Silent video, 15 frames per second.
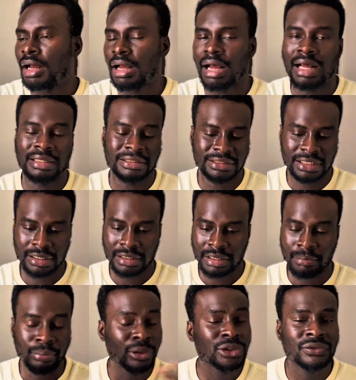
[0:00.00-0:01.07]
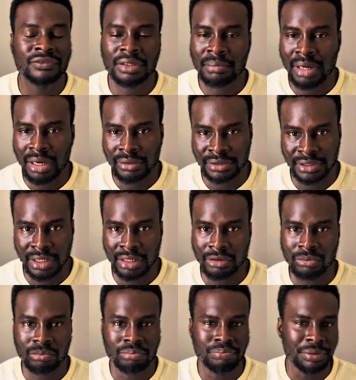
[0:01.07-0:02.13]
And there are a bunch of them out there
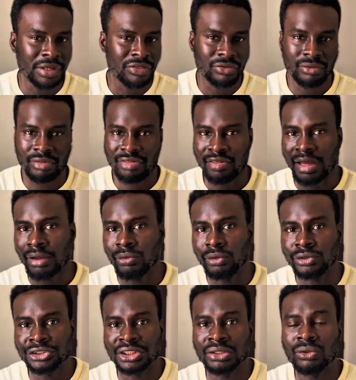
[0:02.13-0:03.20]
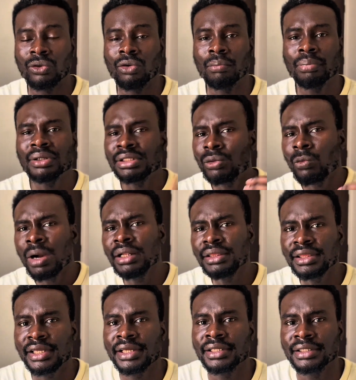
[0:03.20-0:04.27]
based on psychology and all. But the
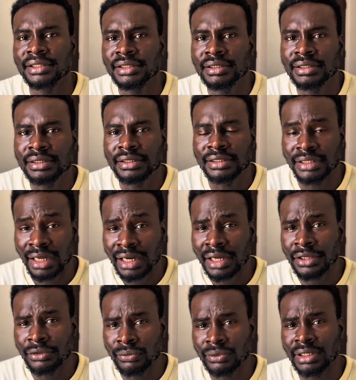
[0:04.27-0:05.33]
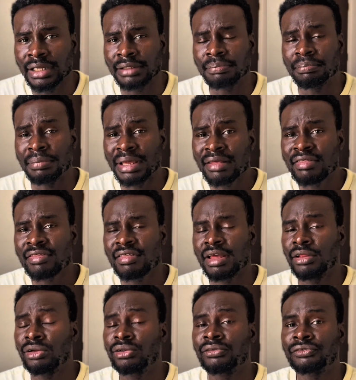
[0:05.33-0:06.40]
one thing that I know that makes a
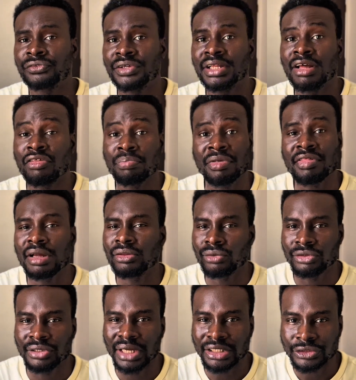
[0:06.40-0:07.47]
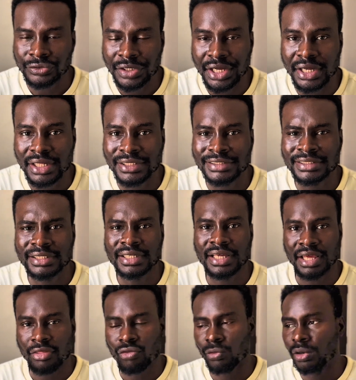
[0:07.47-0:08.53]
lot of traders miss out on their trades
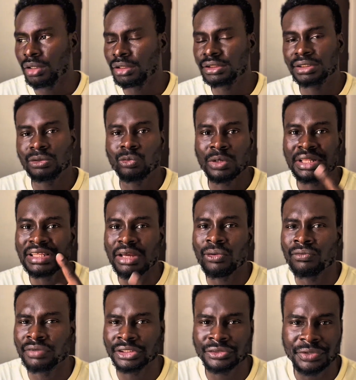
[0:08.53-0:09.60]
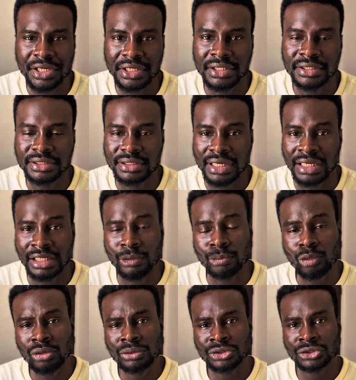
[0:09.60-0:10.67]
is what? When they overtrade. And
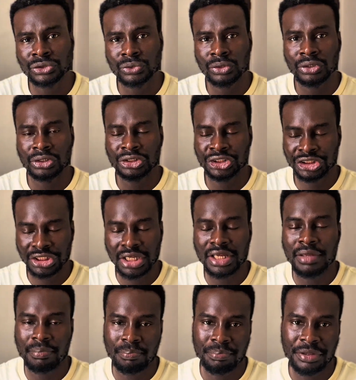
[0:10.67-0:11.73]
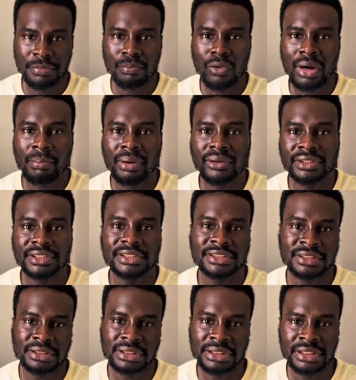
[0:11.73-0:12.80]
I'm going to share a bit more about
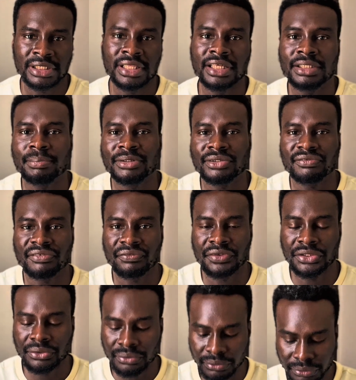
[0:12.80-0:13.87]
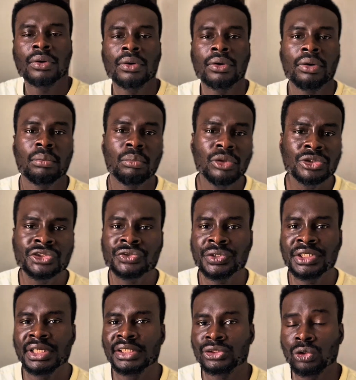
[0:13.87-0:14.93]
this in the later part of the video. Most
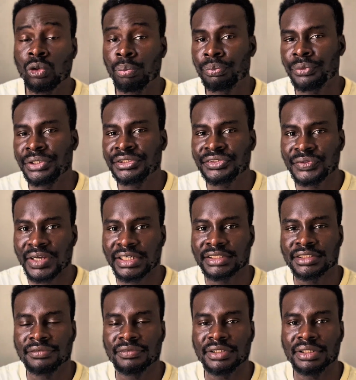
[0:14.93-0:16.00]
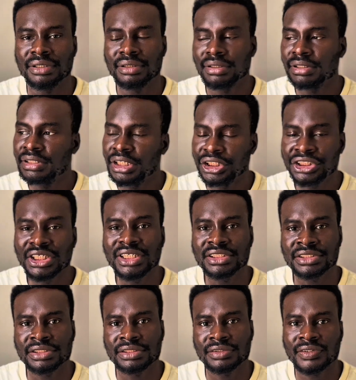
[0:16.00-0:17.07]
traders operate reactively. They
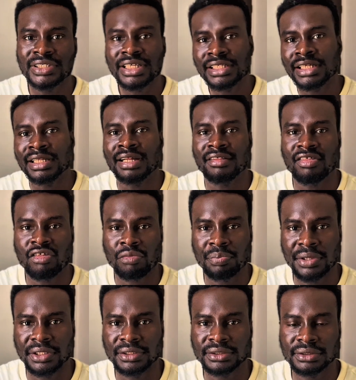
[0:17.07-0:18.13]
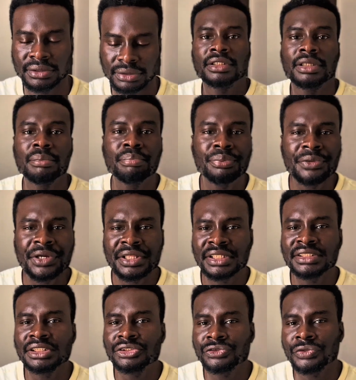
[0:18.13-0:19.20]
chase rather than anticipate. The brain
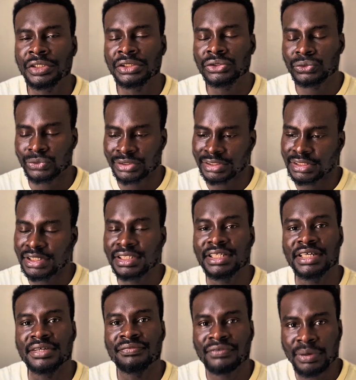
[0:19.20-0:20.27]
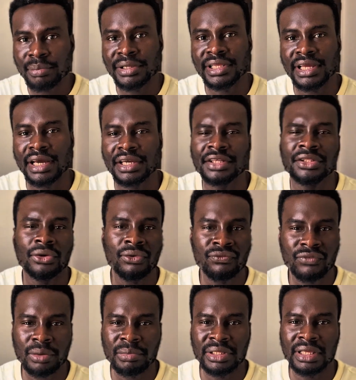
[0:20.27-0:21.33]
isn't trained to see the familiar in the
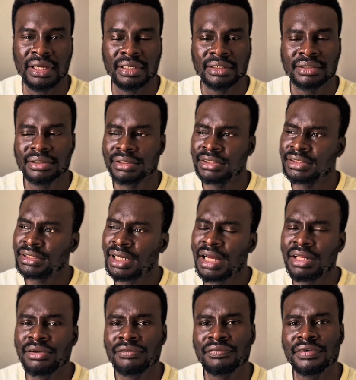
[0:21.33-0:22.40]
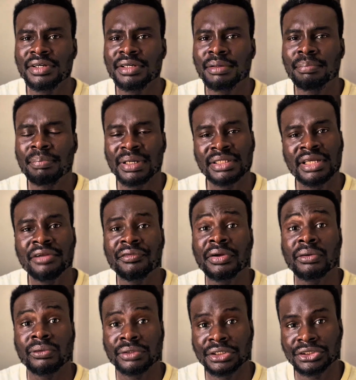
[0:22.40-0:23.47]
unfamiliar. It's kind of a pattern
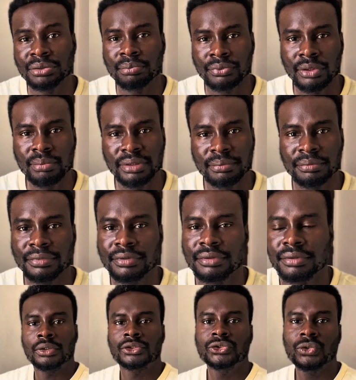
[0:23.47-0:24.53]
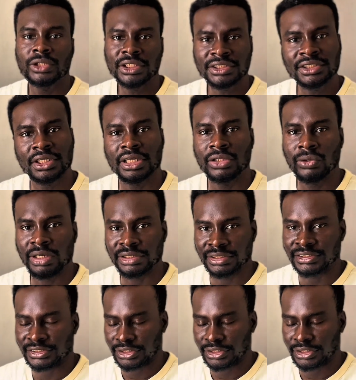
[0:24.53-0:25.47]
recognition problem. So let's take a look at this